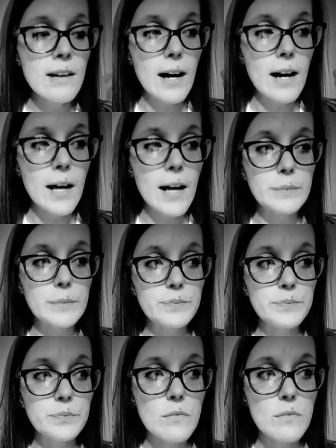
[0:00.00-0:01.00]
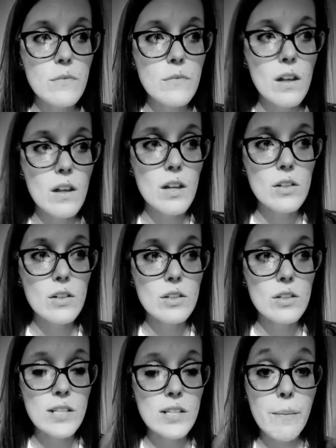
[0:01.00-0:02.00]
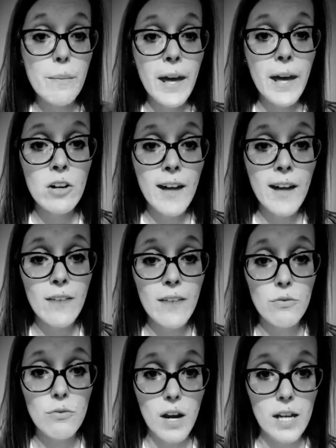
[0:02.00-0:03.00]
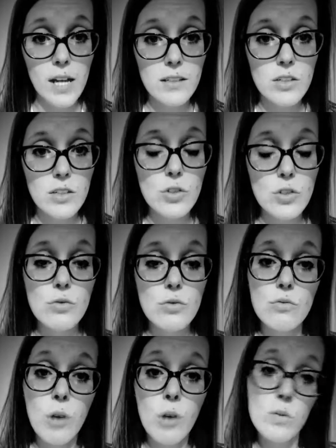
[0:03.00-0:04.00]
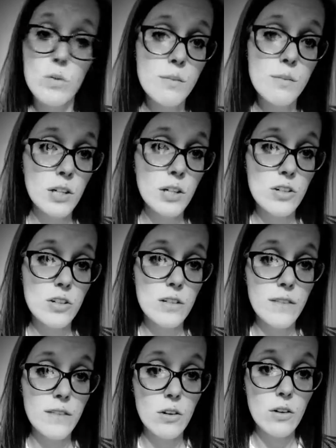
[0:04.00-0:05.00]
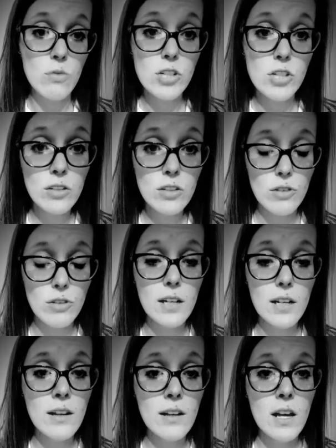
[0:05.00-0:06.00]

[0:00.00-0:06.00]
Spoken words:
Does a parent have a right to post pictures of their own children